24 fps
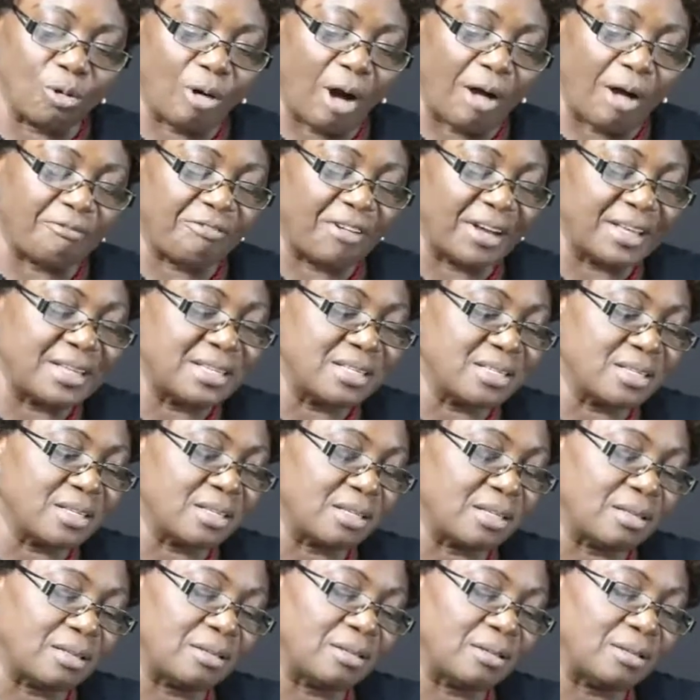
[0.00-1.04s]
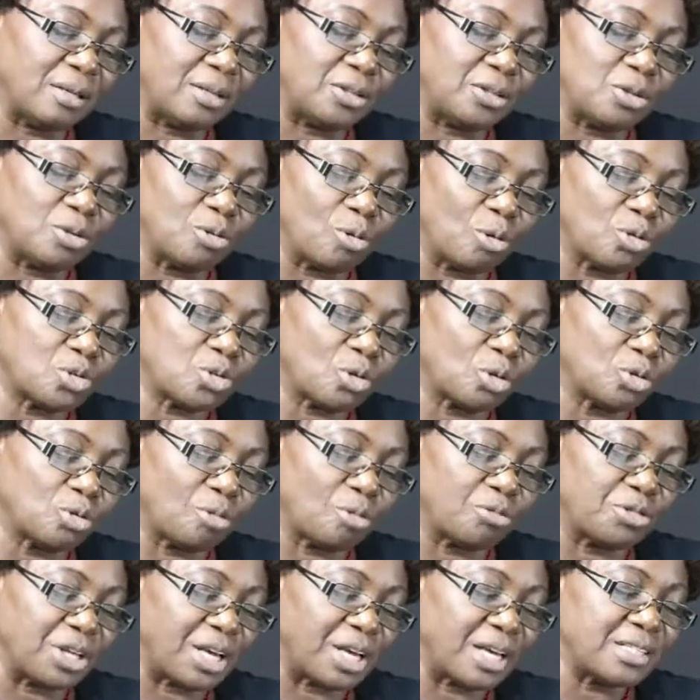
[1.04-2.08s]
avoid, sort
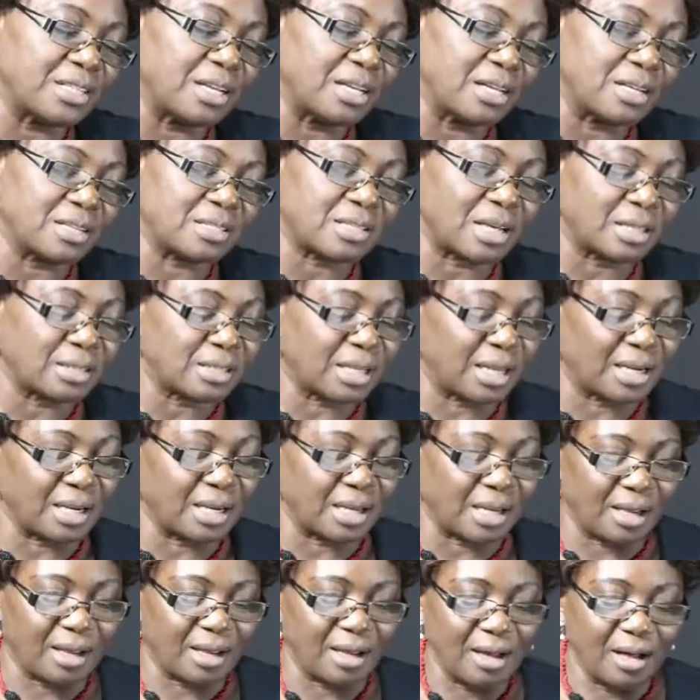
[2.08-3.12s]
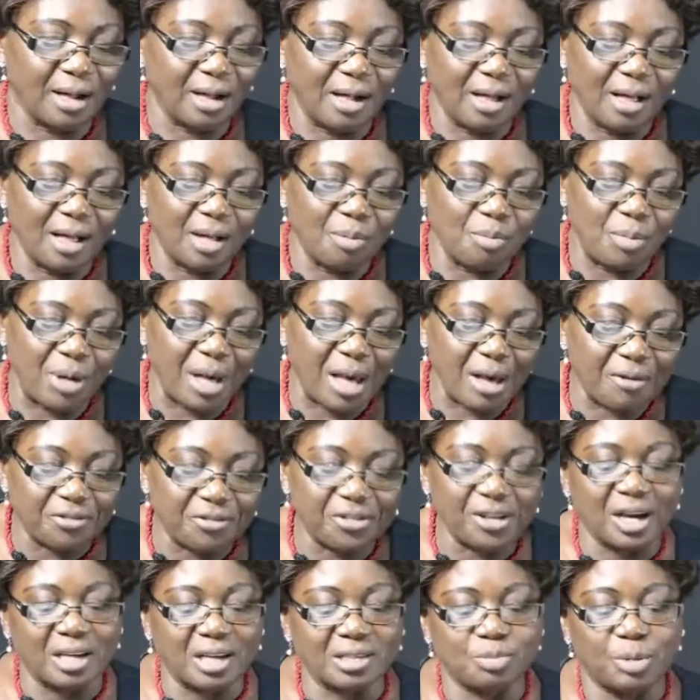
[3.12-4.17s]
of engaging in certain
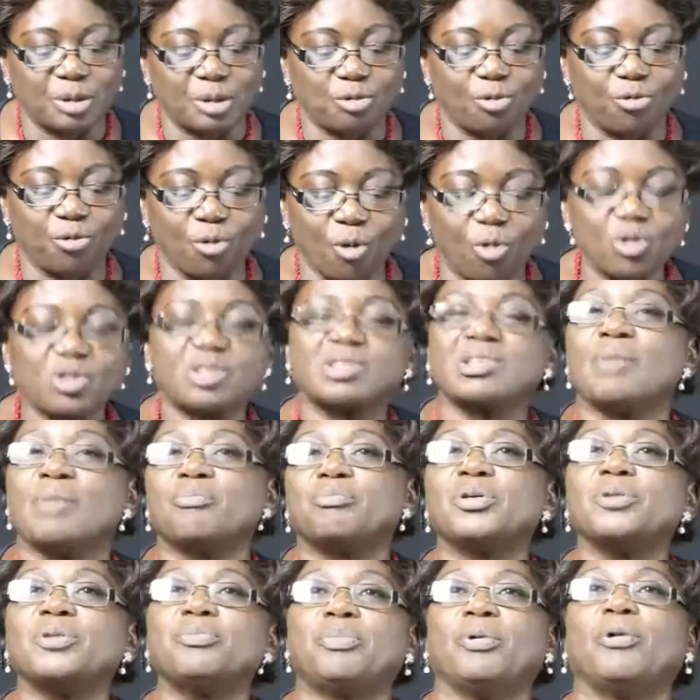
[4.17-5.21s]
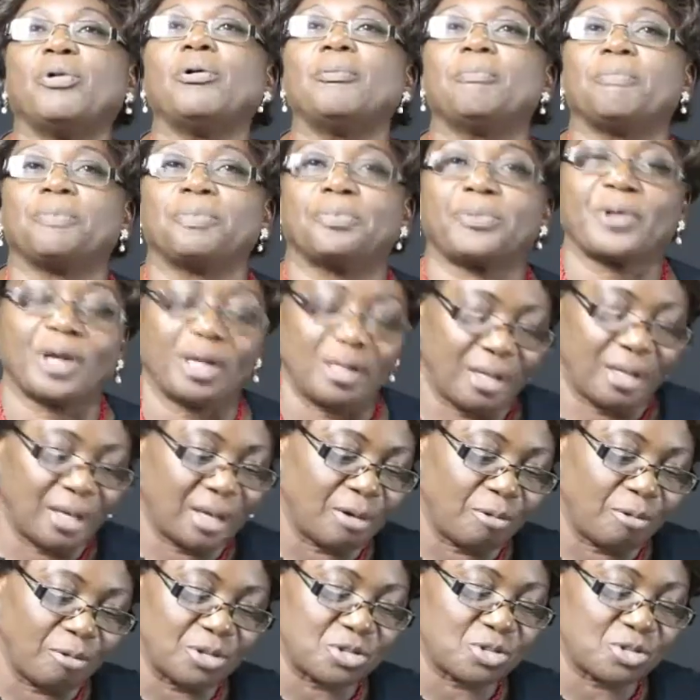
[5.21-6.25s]
behaviors. But of course, some people,
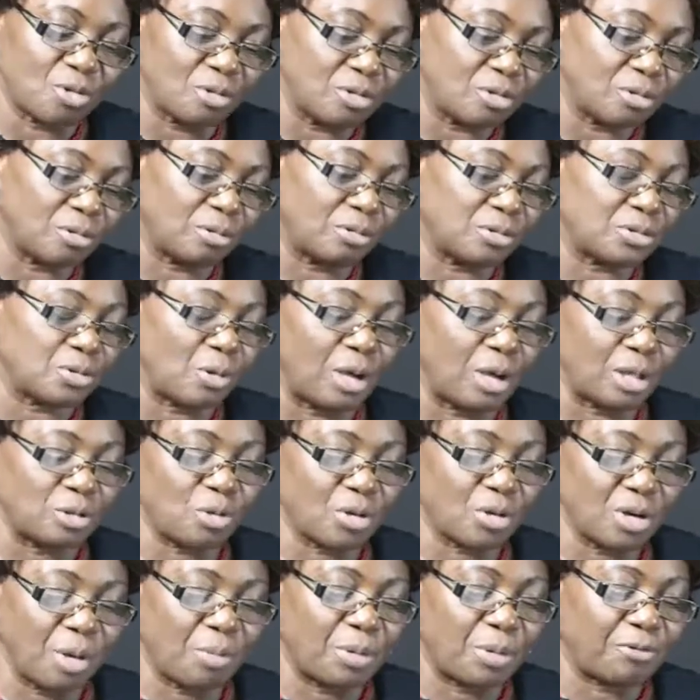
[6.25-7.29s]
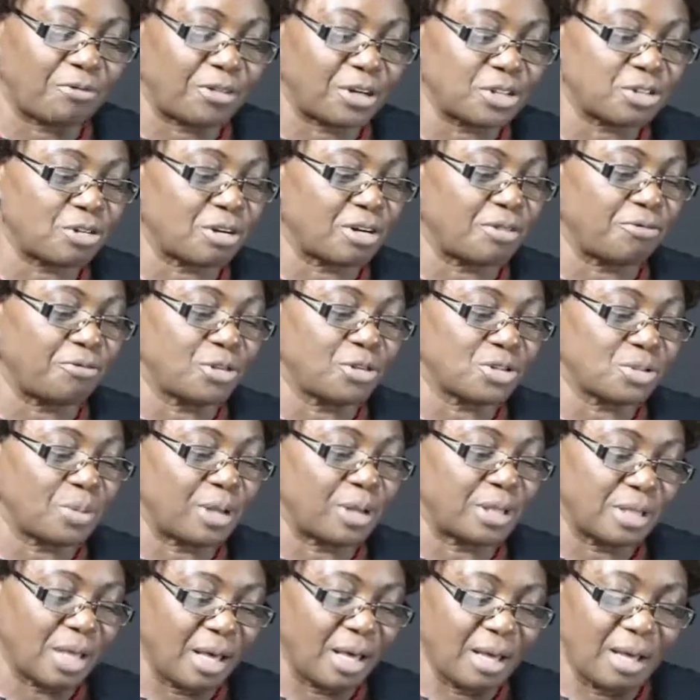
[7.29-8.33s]
like we were talking about partial
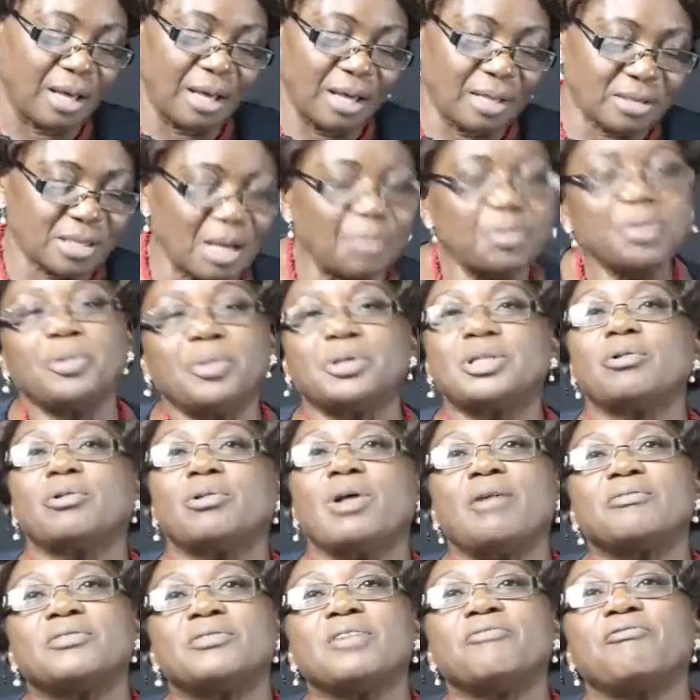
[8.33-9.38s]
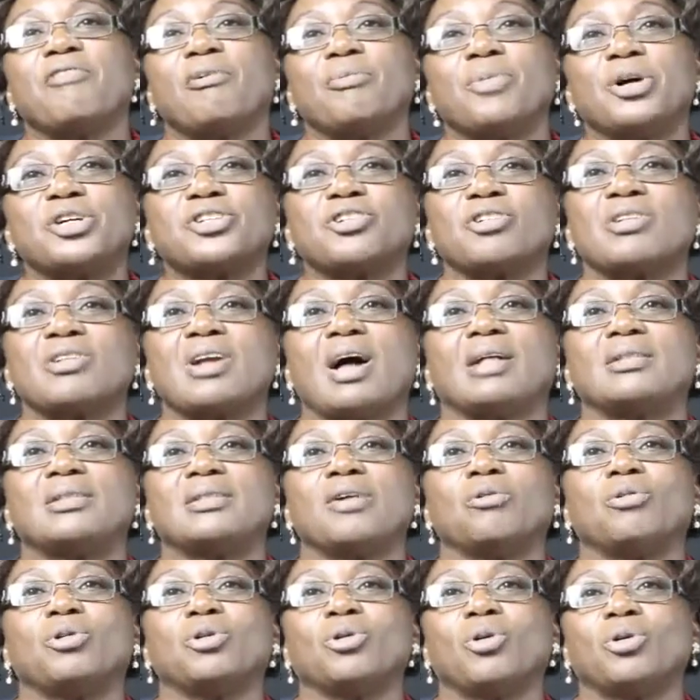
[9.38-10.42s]
reinforcement, some people, they will have the information and
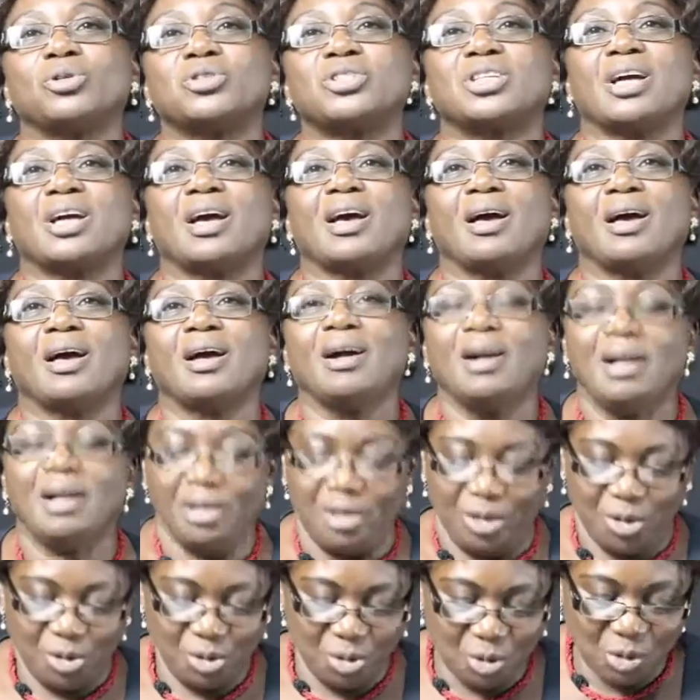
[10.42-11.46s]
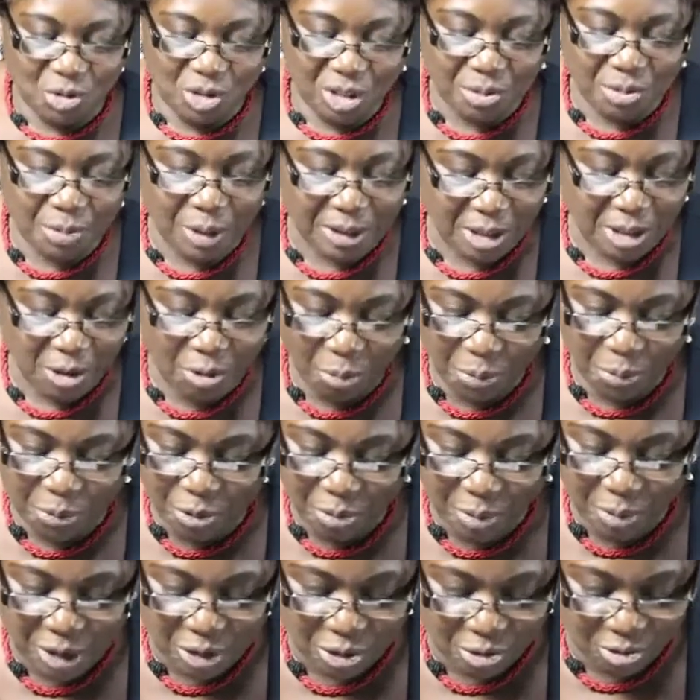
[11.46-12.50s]
they will not use it. But I hope
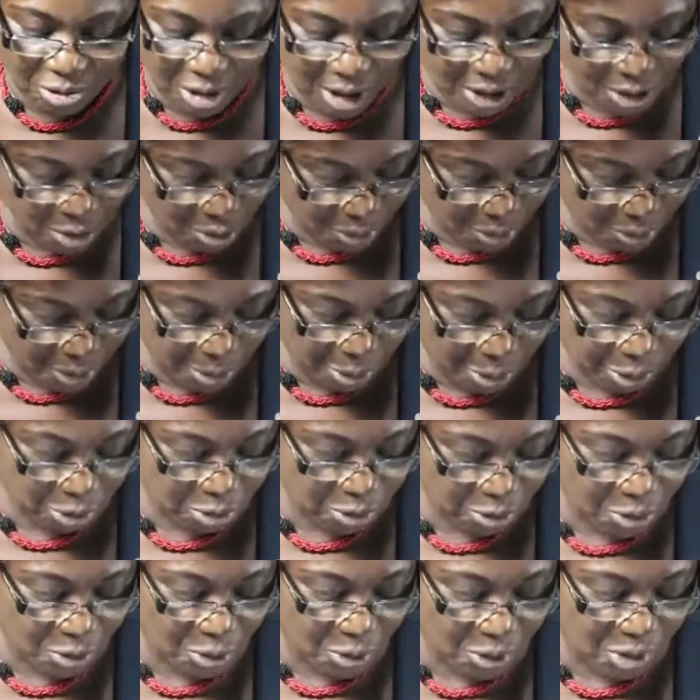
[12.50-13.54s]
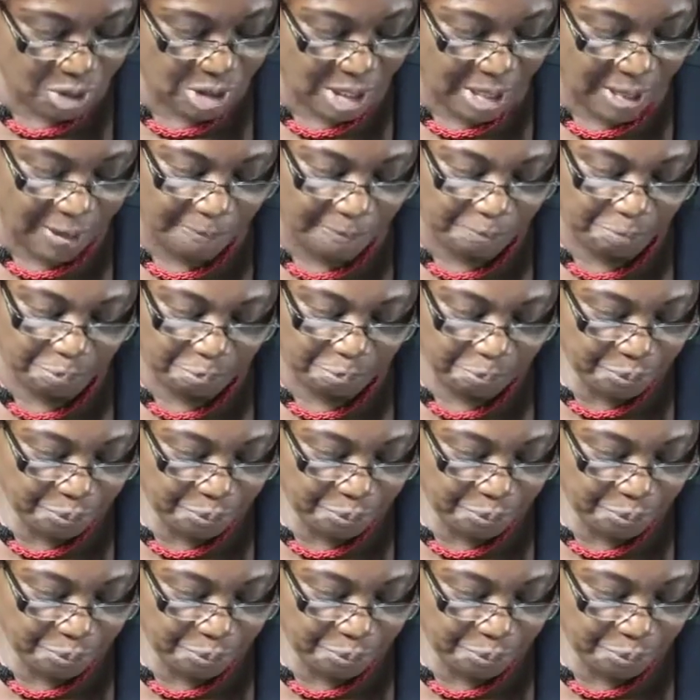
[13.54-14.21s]
you, my students, will be able to use the